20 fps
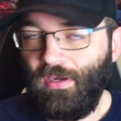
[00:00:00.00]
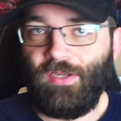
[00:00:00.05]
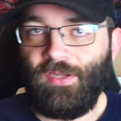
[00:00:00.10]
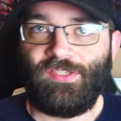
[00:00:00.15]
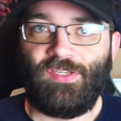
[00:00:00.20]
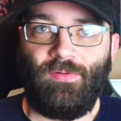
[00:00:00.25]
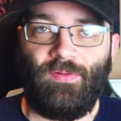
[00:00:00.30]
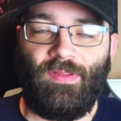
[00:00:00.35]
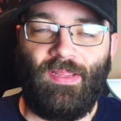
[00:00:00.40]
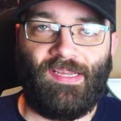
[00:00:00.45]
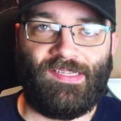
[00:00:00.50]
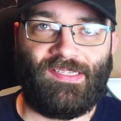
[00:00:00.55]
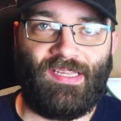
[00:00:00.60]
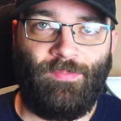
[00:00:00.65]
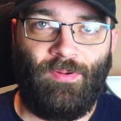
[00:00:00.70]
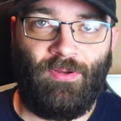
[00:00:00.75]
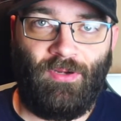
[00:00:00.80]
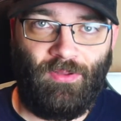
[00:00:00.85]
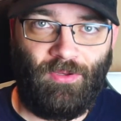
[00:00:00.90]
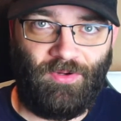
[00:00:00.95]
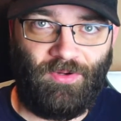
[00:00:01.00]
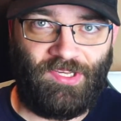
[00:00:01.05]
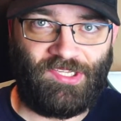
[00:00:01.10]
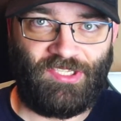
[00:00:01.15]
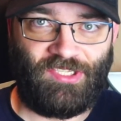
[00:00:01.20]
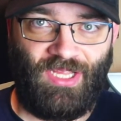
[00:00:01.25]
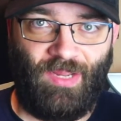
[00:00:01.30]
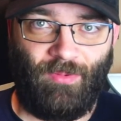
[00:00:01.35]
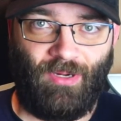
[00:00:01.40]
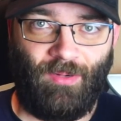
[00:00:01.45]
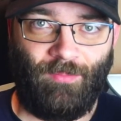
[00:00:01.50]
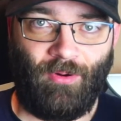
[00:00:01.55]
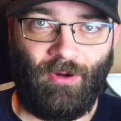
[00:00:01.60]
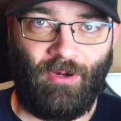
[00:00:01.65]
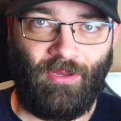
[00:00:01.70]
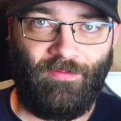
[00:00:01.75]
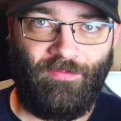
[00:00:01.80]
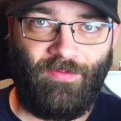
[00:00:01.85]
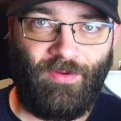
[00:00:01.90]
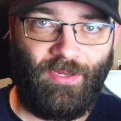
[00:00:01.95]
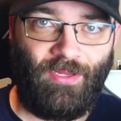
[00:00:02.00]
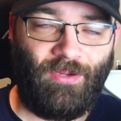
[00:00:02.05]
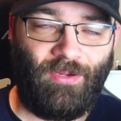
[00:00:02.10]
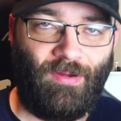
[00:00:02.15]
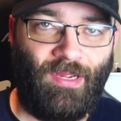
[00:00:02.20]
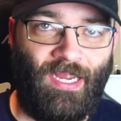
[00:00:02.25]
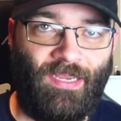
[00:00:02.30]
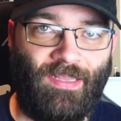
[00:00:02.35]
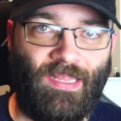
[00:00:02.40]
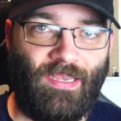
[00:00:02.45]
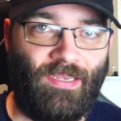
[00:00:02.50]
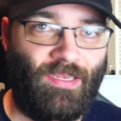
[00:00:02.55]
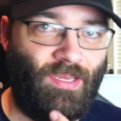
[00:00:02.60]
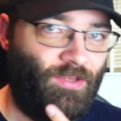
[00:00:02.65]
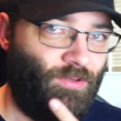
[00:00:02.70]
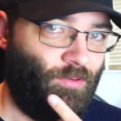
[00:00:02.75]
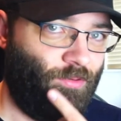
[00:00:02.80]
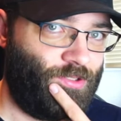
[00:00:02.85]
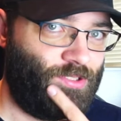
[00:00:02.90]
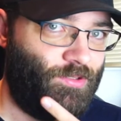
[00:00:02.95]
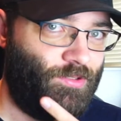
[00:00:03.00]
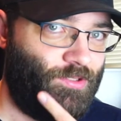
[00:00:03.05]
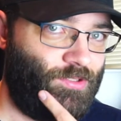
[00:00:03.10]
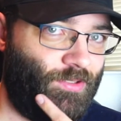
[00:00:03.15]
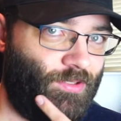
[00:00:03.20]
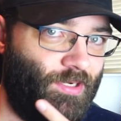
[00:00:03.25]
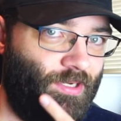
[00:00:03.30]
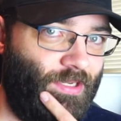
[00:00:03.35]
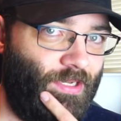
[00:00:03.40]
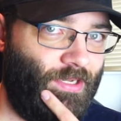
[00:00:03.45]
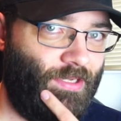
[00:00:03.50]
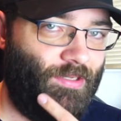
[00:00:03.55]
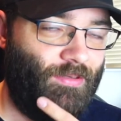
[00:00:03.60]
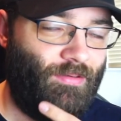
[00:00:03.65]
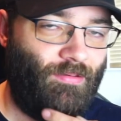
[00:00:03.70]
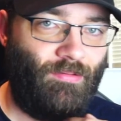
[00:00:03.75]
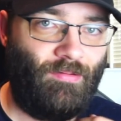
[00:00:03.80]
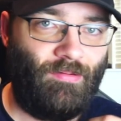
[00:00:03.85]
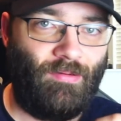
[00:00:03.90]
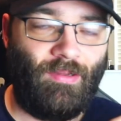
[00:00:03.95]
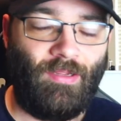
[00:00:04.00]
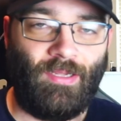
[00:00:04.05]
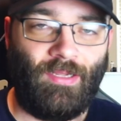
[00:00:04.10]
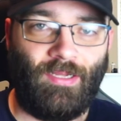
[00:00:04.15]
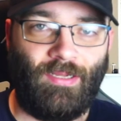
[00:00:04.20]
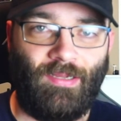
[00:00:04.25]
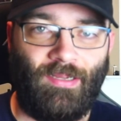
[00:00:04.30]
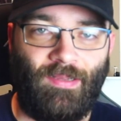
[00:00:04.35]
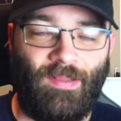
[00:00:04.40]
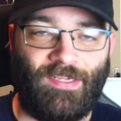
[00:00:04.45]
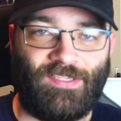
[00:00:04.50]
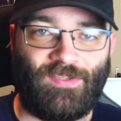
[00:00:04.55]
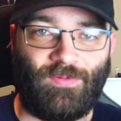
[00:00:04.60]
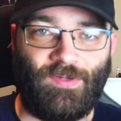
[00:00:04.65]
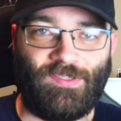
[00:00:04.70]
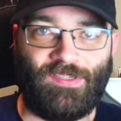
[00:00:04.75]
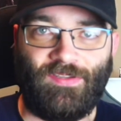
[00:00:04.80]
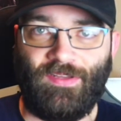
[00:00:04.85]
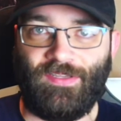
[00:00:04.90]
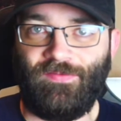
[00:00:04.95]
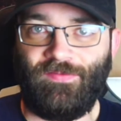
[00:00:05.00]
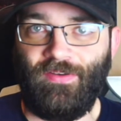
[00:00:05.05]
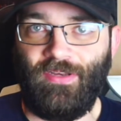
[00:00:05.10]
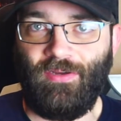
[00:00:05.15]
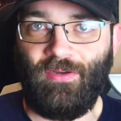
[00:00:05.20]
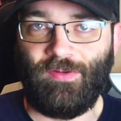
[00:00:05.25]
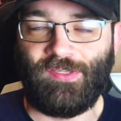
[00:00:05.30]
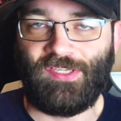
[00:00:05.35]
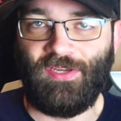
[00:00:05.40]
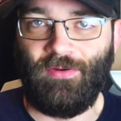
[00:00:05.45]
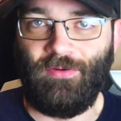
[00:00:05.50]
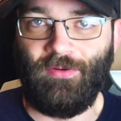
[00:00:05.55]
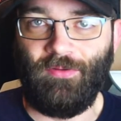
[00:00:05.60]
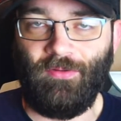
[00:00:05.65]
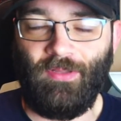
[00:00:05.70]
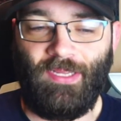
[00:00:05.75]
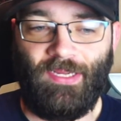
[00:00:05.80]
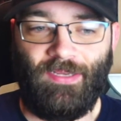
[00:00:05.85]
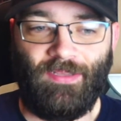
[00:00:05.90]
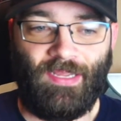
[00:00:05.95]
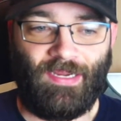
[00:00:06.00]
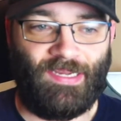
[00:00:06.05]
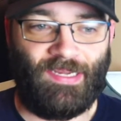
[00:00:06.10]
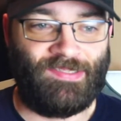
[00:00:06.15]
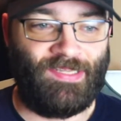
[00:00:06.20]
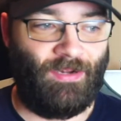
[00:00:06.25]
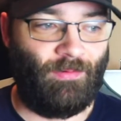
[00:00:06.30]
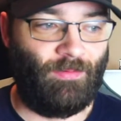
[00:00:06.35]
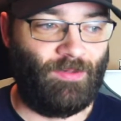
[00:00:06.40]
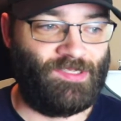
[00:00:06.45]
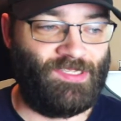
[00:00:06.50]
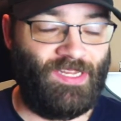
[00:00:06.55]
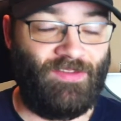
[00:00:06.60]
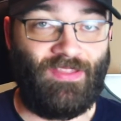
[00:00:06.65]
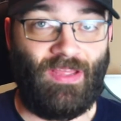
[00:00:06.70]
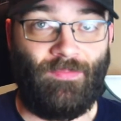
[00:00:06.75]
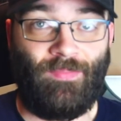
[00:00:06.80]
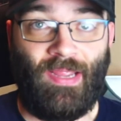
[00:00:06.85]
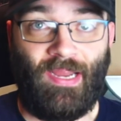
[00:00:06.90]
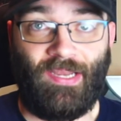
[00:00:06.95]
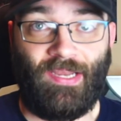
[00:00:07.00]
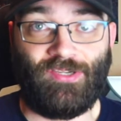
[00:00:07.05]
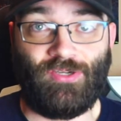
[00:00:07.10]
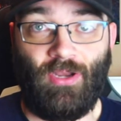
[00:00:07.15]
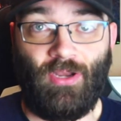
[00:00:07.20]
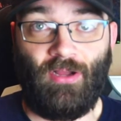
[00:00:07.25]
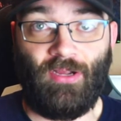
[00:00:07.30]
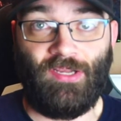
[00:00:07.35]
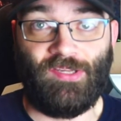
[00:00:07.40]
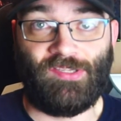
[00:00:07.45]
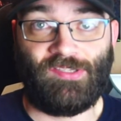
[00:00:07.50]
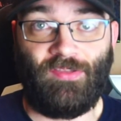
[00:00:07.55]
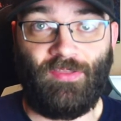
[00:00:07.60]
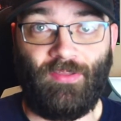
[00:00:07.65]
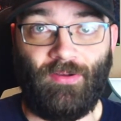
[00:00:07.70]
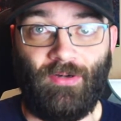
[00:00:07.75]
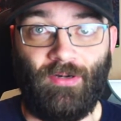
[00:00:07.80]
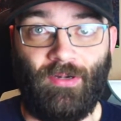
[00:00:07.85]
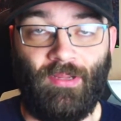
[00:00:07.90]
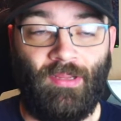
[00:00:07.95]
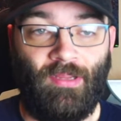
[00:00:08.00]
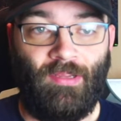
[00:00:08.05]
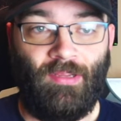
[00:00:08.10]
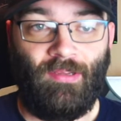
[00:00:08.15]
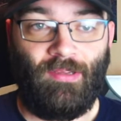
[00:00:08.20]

Also, yes, I put a little disclaimer in part of the video. I had that dental surgery done, and that's the reason this video is so delayed. Like I said, I received that package on August 3rd.